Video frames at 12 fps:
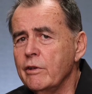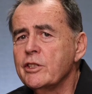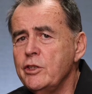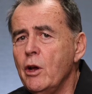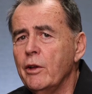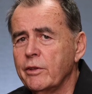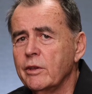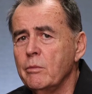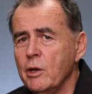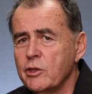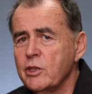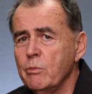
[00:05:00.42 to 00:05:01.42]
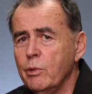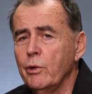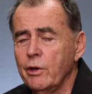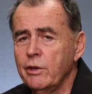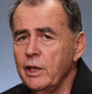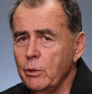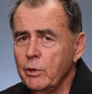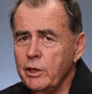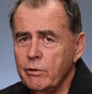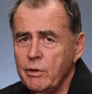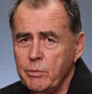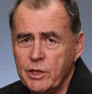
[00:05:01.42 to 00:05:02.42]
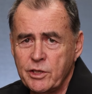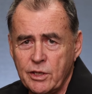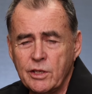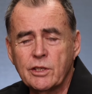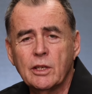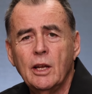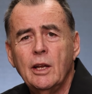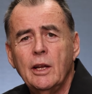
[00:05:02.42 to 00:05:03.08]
is not the most important thing when you're in business.